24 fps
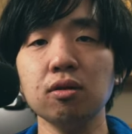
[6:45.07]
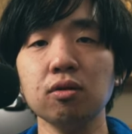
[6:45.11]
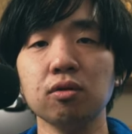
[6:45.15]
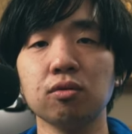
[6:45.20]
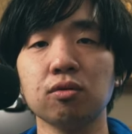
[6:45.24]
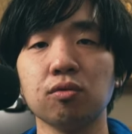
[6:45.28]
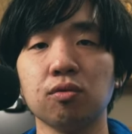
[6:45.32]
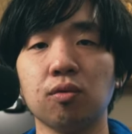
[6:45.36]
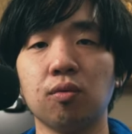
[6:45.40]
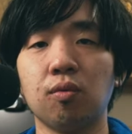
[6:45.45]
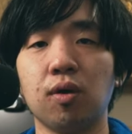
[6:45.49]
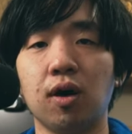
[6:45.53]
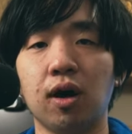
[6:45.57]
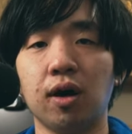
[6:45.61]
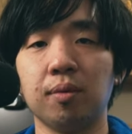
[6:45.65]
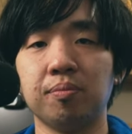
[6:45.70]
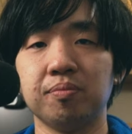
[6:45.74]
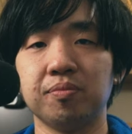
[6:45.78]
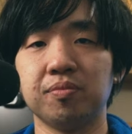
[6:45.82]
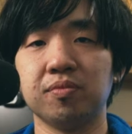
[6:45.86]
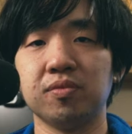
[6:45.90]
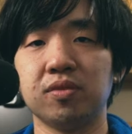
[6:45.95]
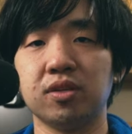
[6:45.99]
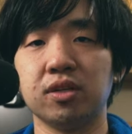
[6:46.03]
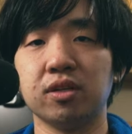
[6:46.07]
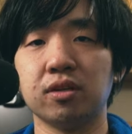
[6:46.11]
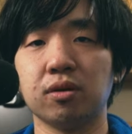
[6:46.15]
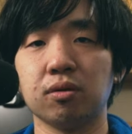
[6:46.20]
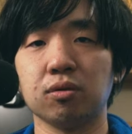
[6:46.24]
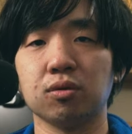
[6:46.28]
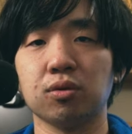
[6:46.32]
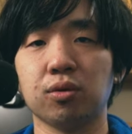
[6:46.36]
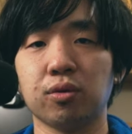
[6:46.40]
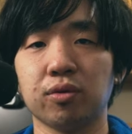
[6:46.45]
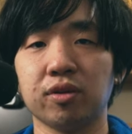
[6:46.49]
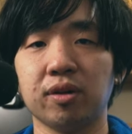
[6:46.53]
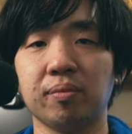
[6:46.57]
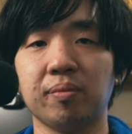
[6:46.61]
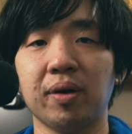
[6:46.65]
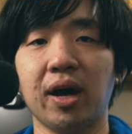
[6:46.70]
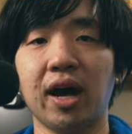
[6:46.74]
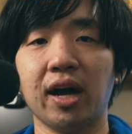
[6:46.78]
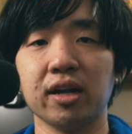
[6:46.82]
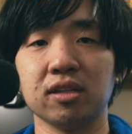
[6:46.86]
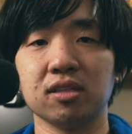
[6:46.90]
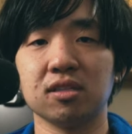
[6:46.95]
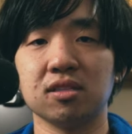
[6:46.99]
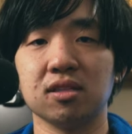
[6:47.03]
you know, learn
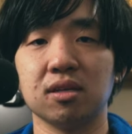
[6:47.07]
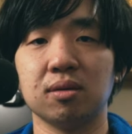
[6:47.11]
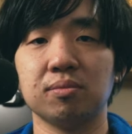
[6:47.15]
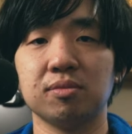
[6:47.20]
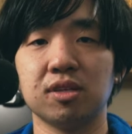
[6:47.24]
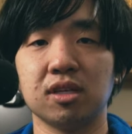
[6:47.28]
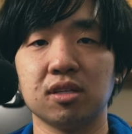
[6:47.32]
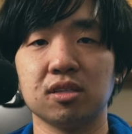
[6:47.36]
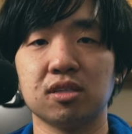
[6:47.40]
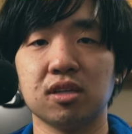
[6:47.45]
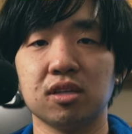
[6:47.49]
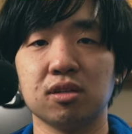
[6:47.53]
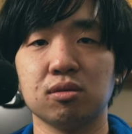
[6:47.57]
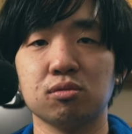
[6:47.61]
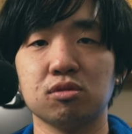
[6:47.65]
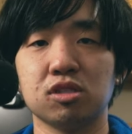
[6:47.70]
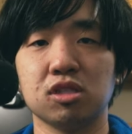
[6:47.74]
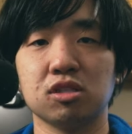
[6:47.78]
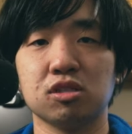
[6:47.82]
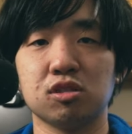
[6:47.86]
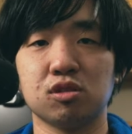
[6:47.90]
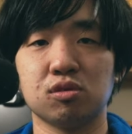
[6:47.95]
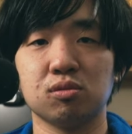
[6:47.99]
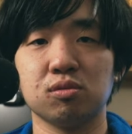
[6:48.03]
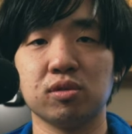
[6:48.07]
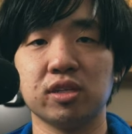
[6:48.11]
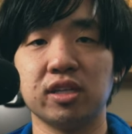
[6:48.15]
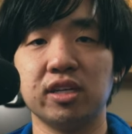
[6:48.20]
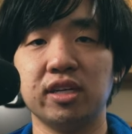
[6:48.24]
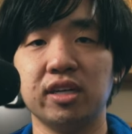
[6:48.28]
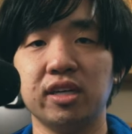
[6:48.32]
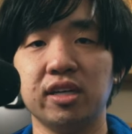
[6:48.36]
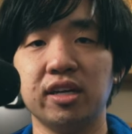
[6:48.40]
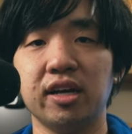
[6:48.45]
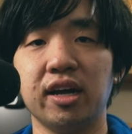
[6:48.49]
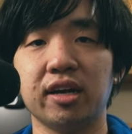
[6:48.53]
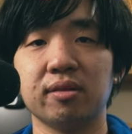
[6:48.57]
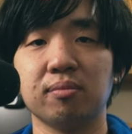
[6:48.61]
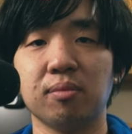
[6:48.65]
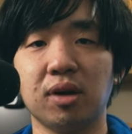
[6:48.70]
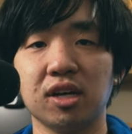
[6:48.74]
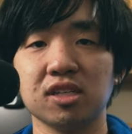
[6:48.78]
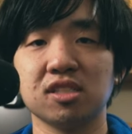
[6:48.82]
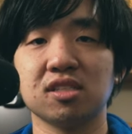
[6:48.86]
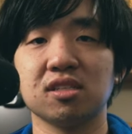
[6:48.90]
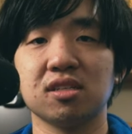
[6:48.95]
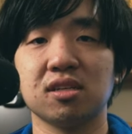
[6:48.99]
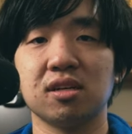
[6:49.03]
about Nintendo's history and
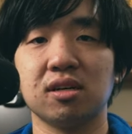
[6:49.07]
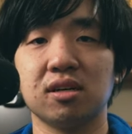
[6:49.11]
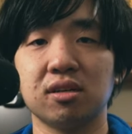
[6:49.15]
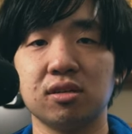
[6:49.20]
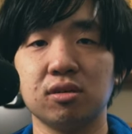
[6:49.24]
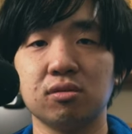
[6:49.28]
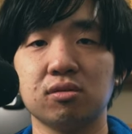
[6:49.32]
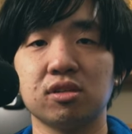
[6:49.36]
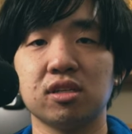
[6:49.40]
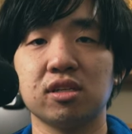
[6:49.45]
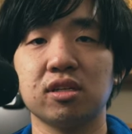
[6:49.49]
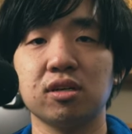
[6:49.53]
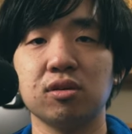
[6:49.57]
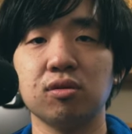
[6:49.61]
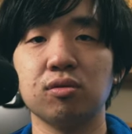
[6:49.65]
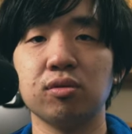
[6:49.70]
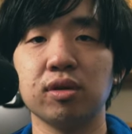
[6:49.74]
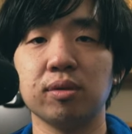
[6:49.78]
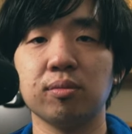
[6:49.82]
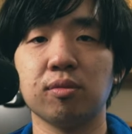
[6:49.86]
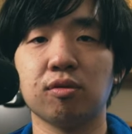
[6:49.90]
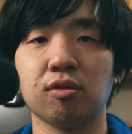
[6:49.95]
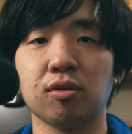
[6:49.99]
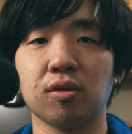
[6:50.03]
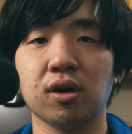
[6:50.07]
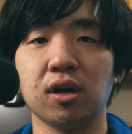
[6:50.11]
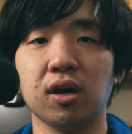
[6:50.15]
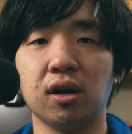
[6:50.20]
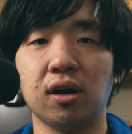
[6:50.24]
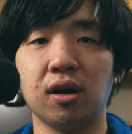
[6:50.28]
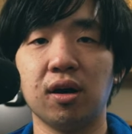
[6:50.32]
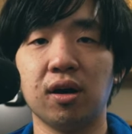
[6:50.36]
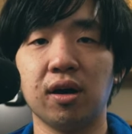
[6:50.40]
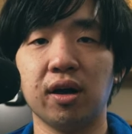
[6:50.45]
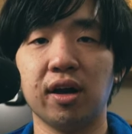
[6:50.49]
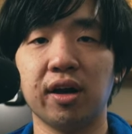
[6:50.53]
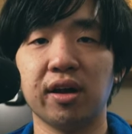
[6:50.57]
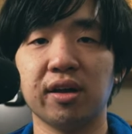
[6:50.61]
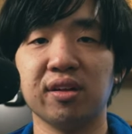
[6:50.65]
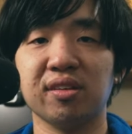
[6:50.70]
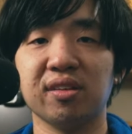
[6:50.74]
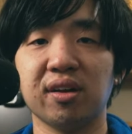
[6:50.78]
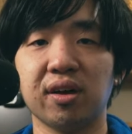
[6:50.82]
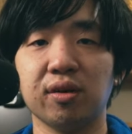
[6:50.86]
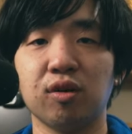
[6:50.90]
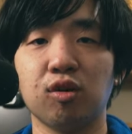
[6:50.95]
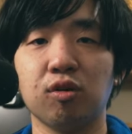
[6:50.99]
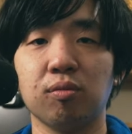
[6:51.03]
Masayuki Uemura,
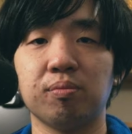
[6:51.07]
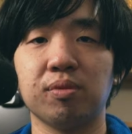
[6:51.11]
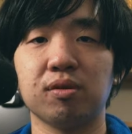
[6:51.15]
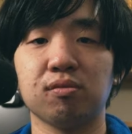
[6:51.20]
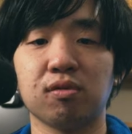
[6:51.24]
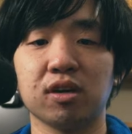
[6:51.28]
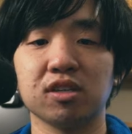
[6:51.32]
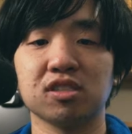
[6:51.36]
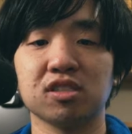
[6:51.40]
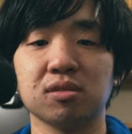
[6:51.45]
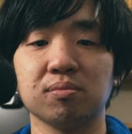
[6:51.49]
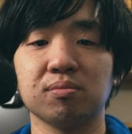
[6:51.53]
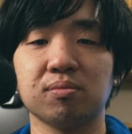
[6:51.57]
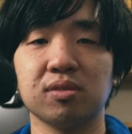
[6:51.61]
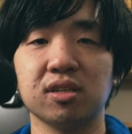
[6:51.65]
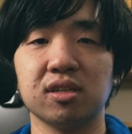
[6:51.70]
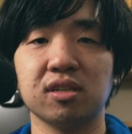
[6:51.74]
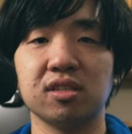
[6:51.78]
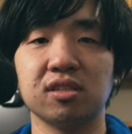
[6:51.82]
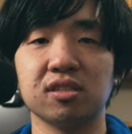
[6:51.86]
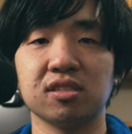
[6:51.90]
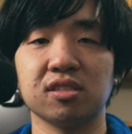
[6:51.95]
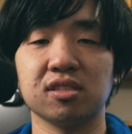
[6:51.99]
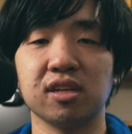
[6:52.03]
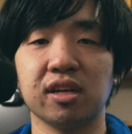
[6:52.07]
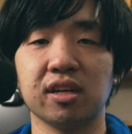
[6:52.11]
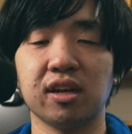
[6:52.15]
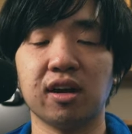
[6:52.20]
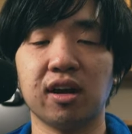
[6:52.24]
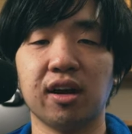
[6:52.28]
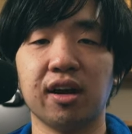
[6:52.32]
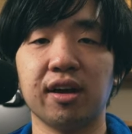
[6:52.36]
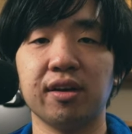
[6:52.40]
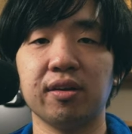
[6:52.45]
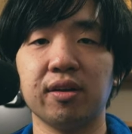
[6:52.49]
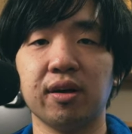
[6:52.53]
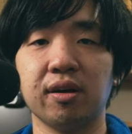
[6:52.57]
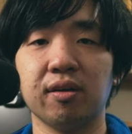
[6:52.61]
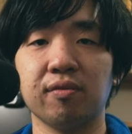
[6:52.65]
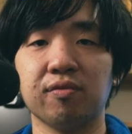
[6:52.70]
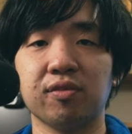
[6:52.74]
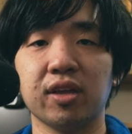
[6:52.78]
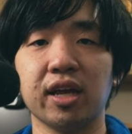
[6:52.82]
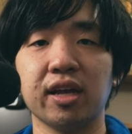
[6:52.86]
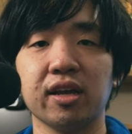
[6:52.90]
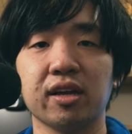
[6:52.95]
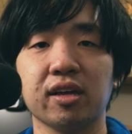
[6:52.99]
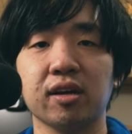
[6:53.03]
and I hope he rests in peace. And I
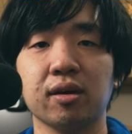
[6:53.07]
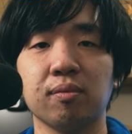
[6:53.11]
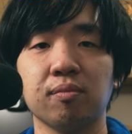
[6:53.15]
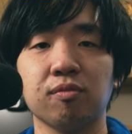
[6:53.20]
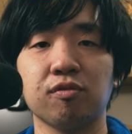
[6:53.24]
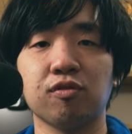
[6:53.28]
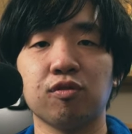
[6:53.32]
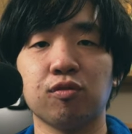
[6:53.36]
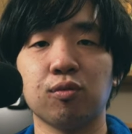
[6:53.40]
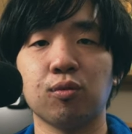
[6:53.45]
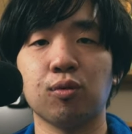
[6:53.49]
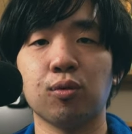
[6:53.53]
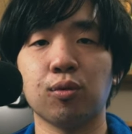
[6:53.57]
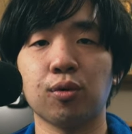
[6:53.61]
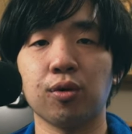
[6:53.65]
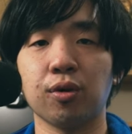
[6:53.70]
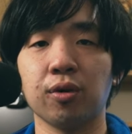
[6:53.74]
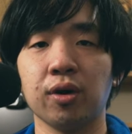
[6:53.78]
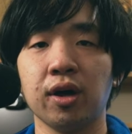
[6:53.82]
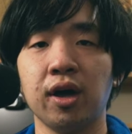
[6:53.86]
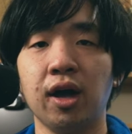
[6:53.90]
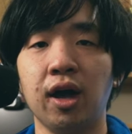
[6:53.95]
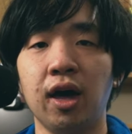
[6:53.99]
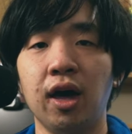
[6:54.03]
thank him for